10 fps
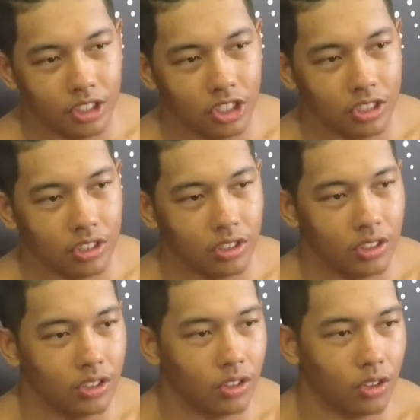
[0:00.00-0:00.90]
doing
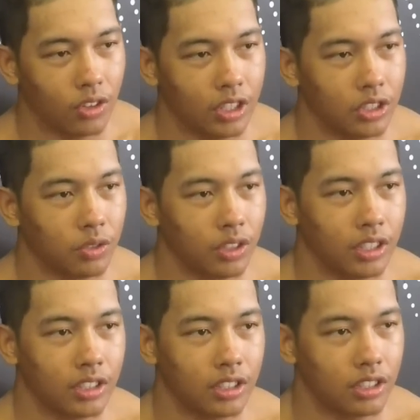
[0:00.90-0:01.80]
jiu-jitsu, or do I just
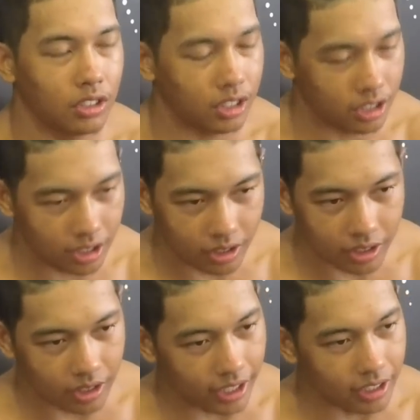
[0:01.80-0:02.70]
want to
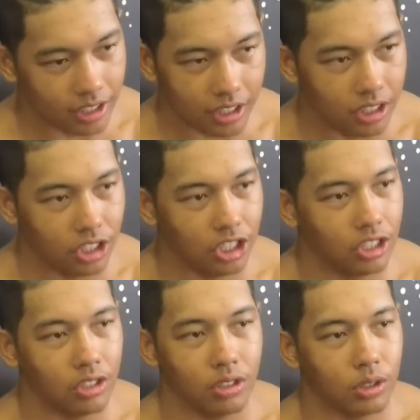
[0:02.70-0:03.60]
stick to
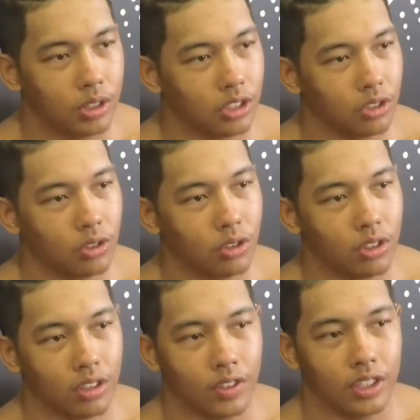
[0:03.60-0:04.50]
jiu-jitsu and quit
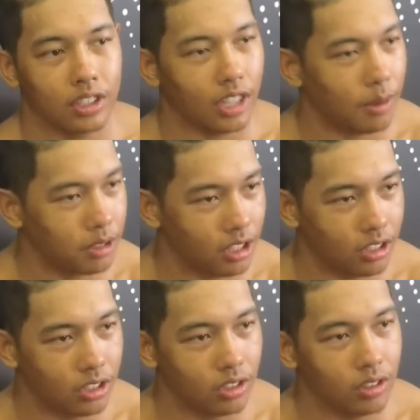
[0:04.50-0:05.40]
school, or do I want to stop
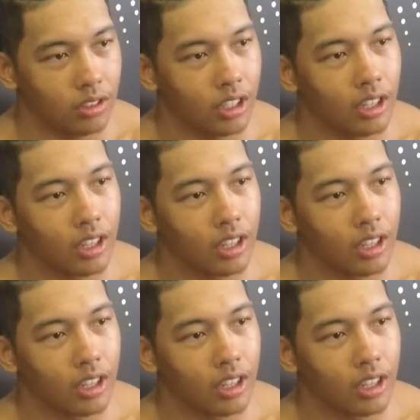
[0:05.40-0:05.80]
jiu-jitsu